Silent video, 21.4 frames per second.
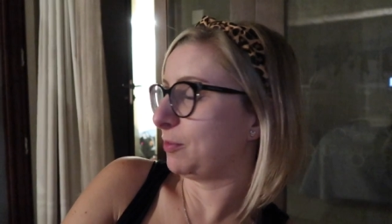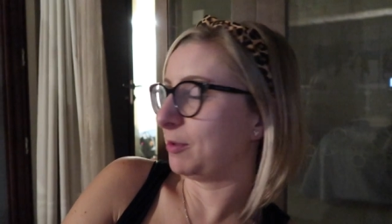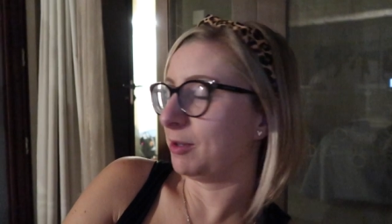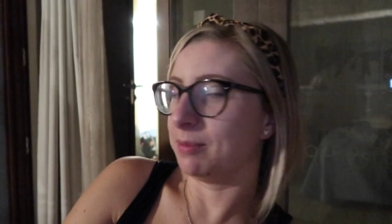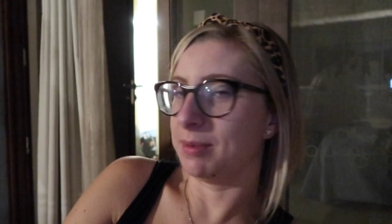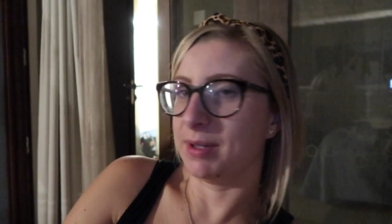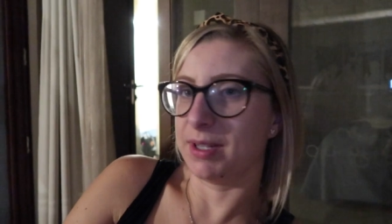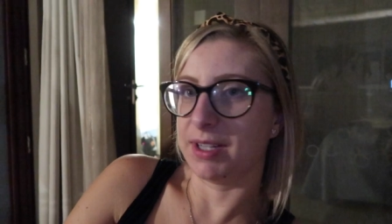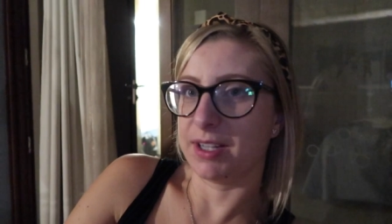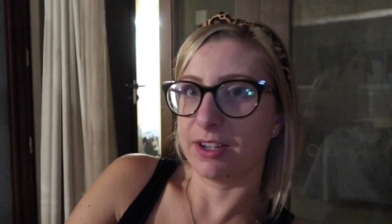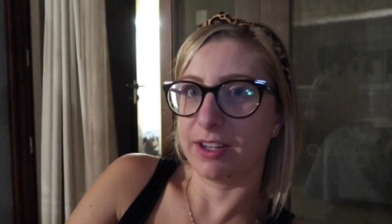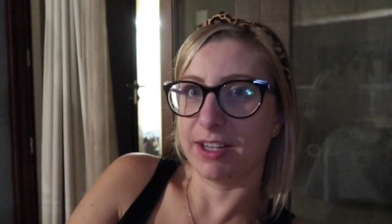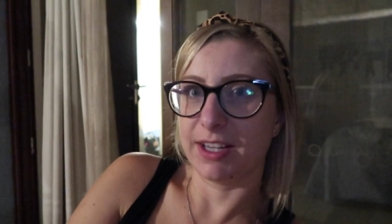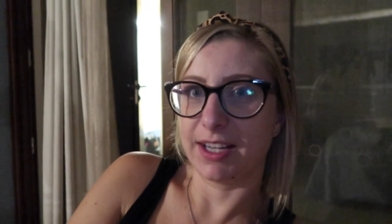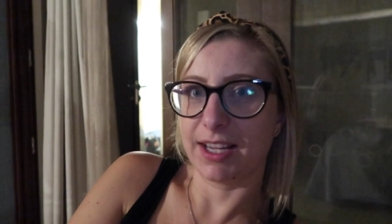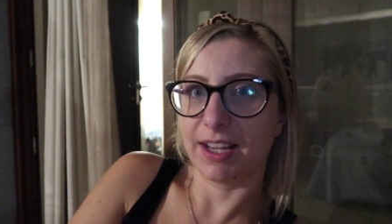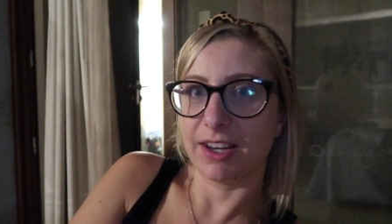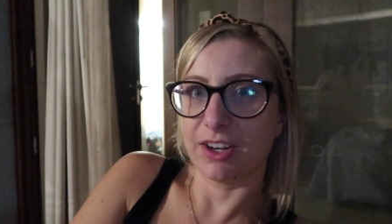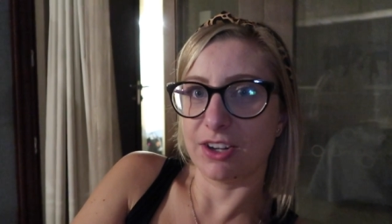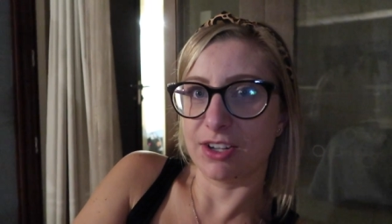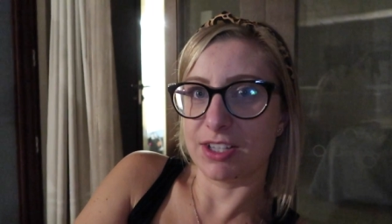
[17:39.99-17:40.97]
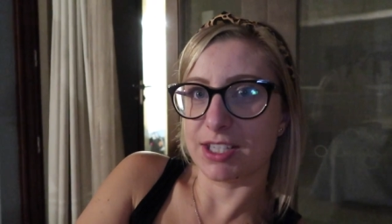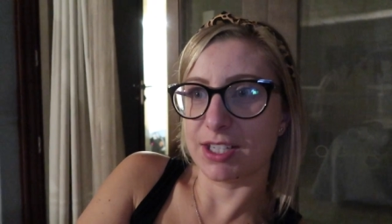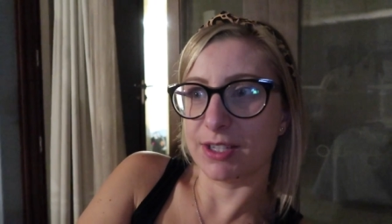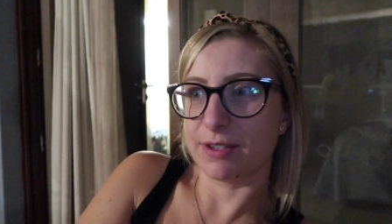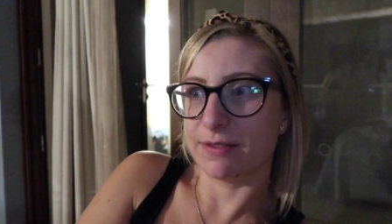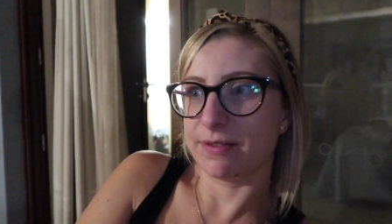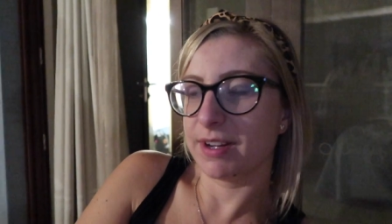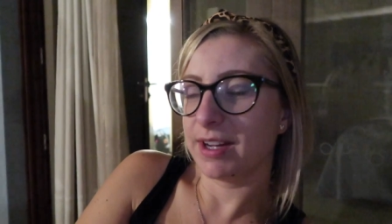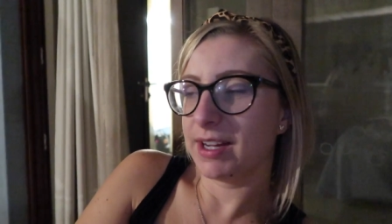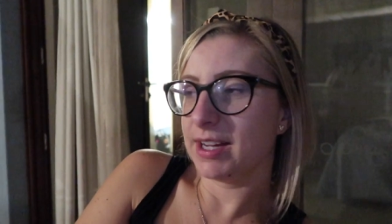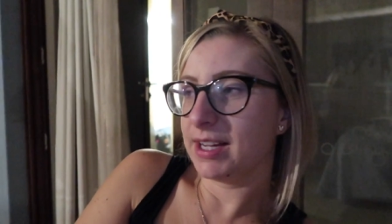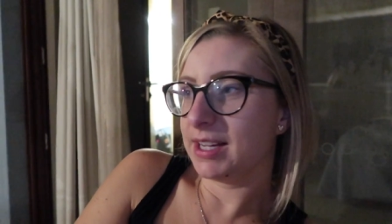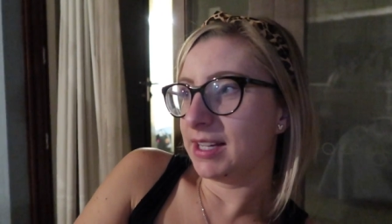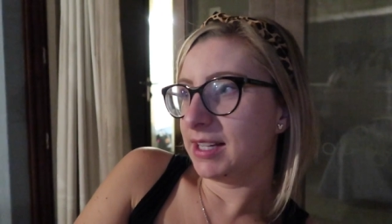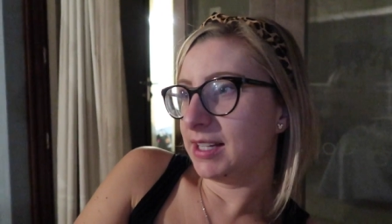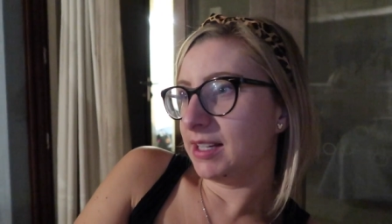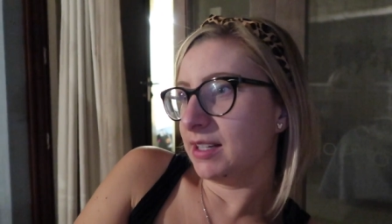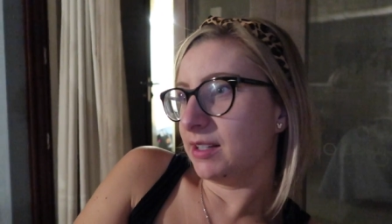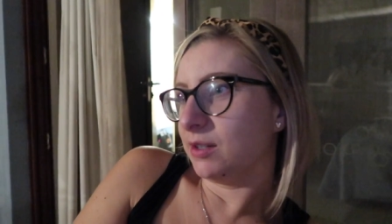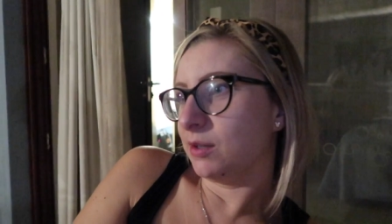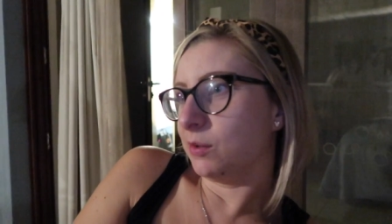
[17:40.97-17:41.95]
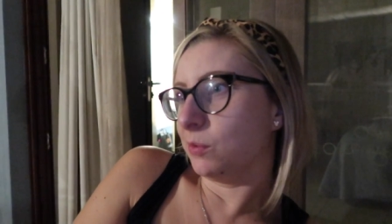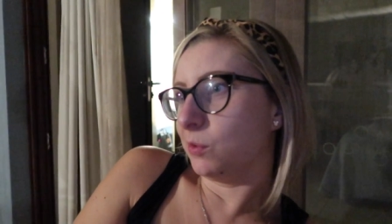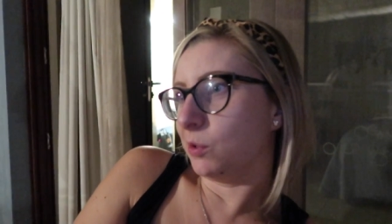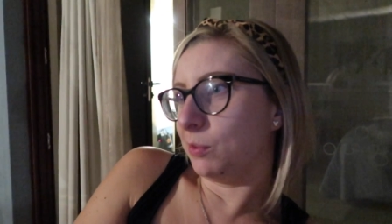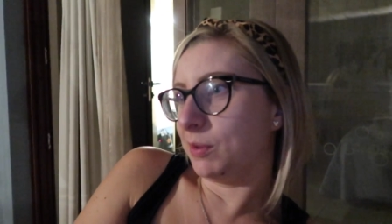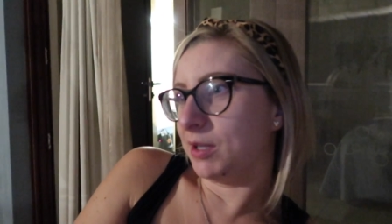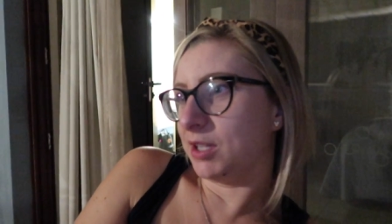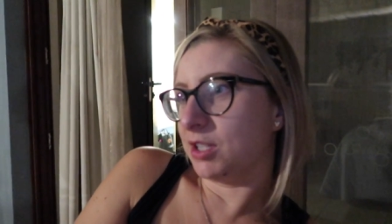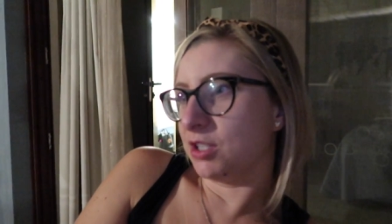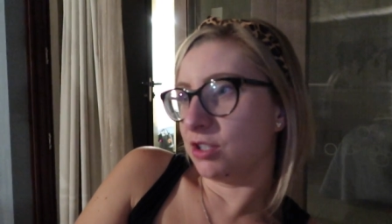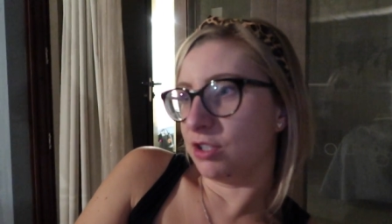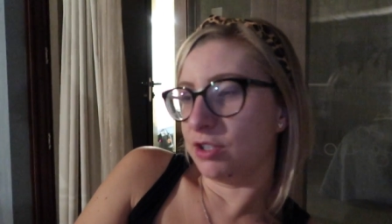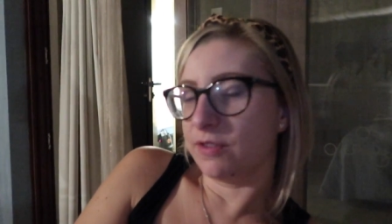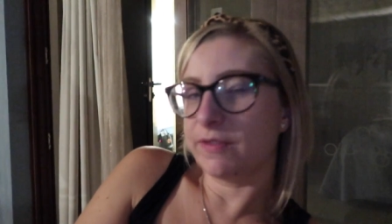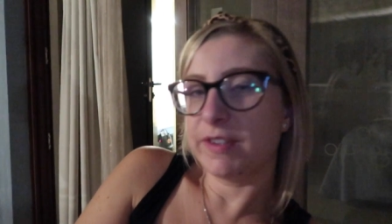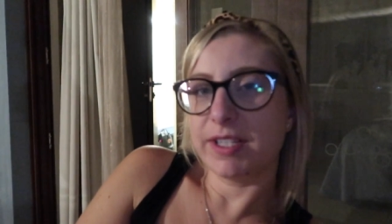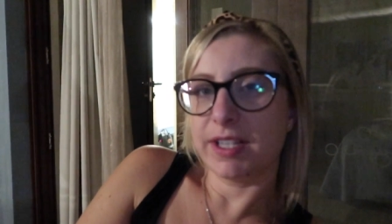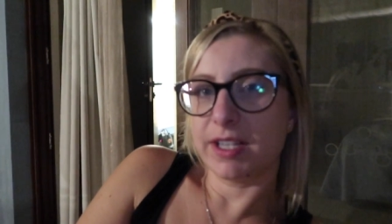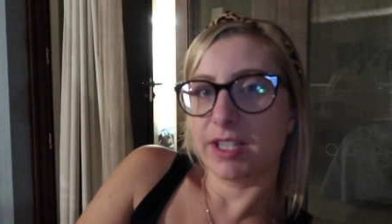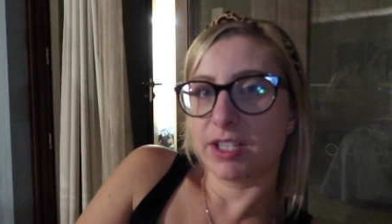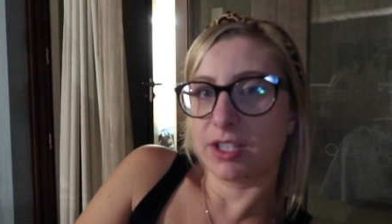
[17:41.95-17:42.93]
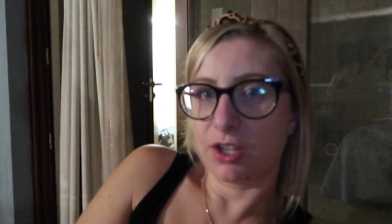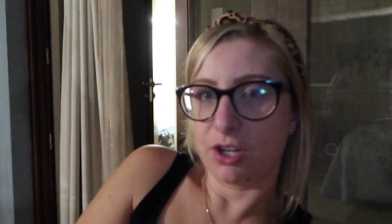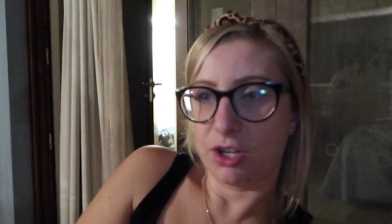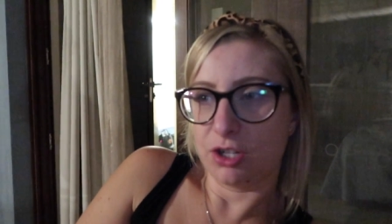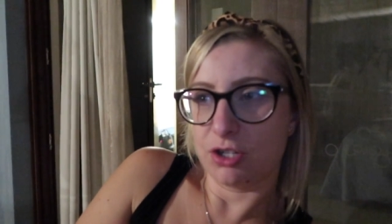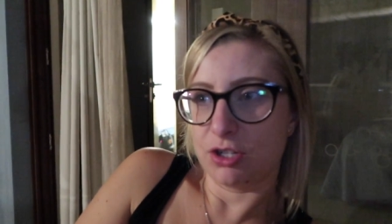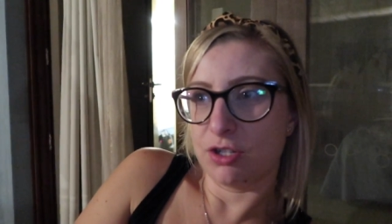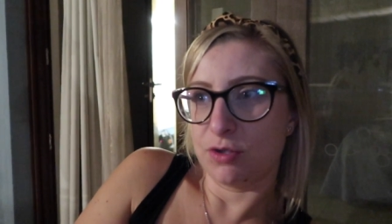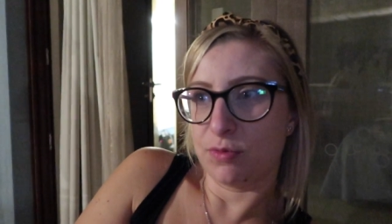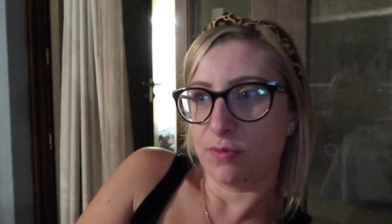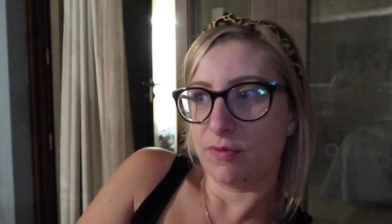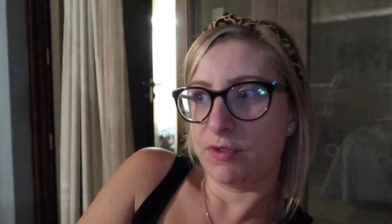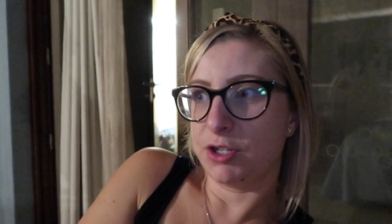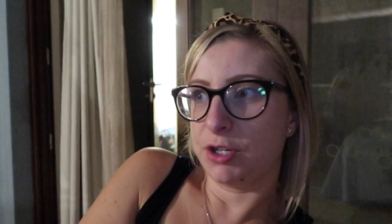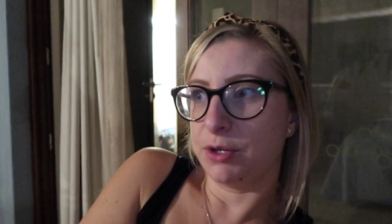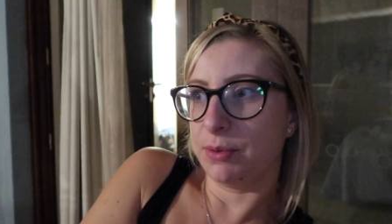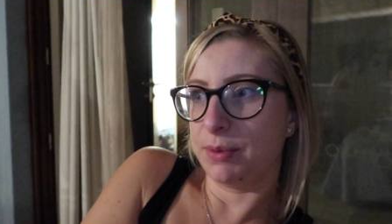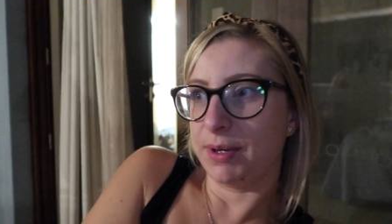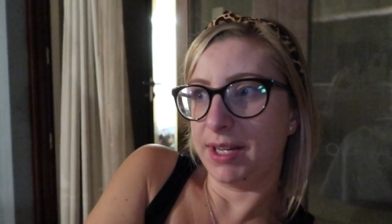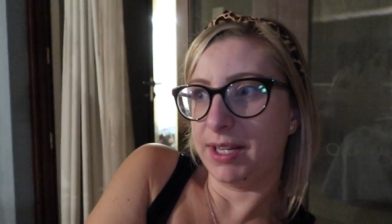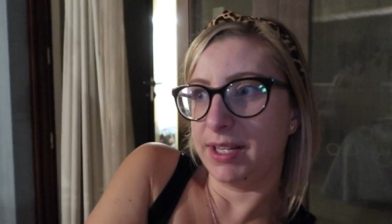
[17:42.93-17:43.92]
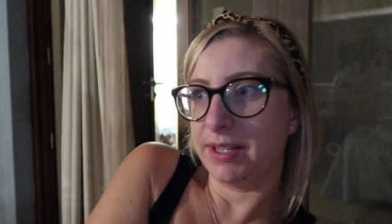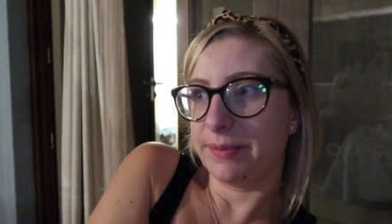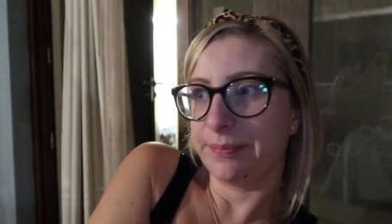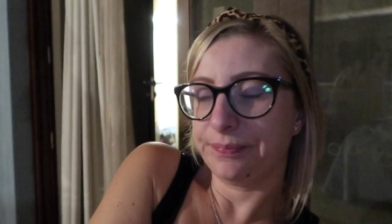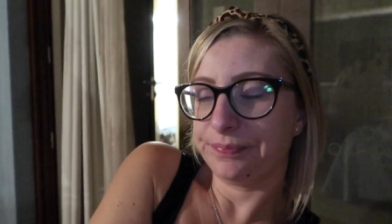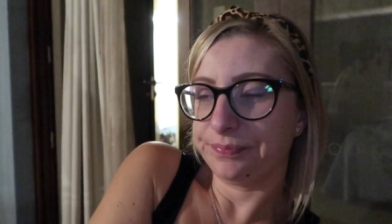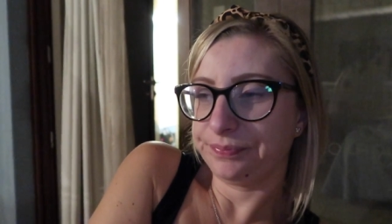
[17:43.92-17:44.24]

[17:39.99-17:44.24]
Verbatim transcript: maybe and kind of get an idea of what we can do. There is excursions with TUI,